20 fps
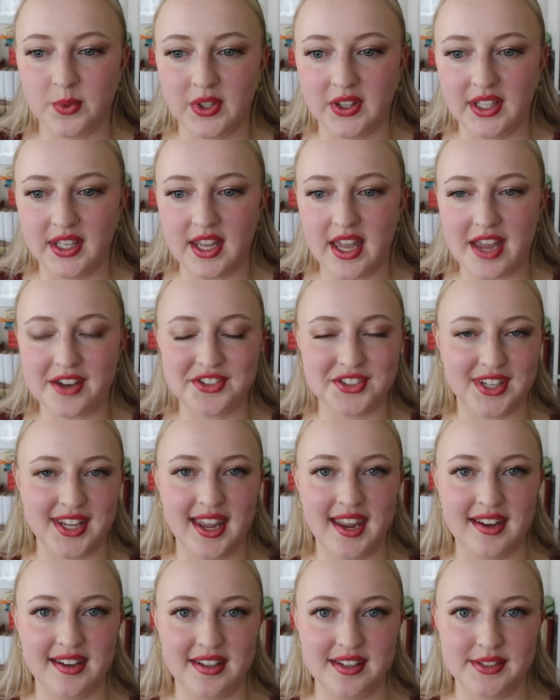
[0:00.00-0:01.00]
really
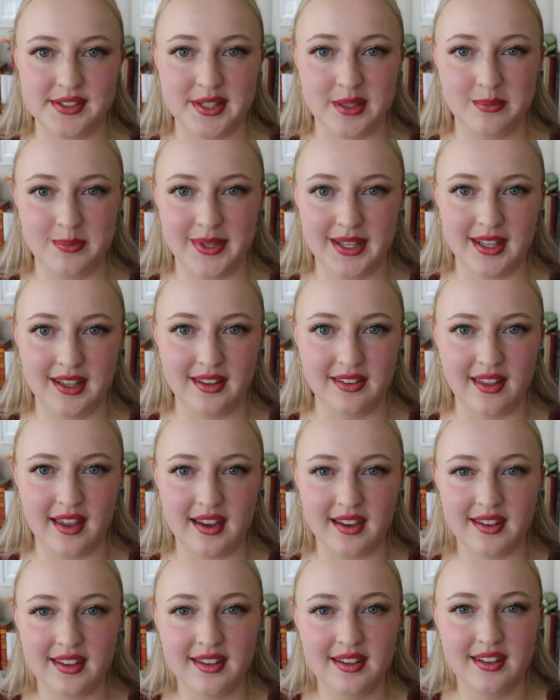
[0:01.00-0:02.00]
educated to be
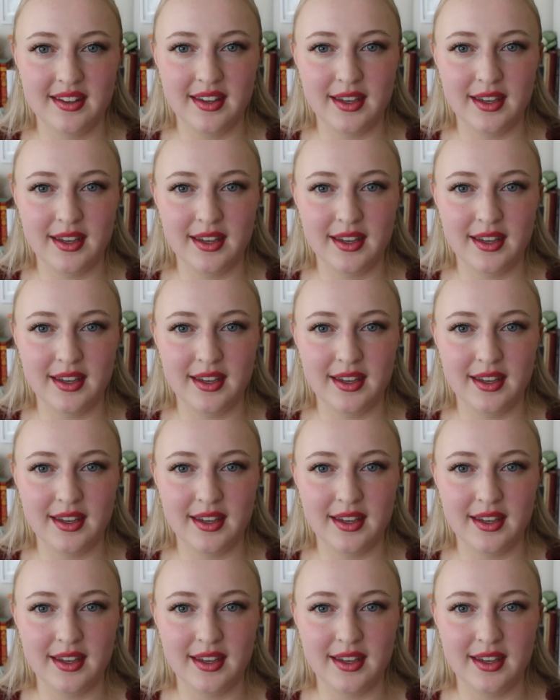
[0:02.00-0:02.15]
like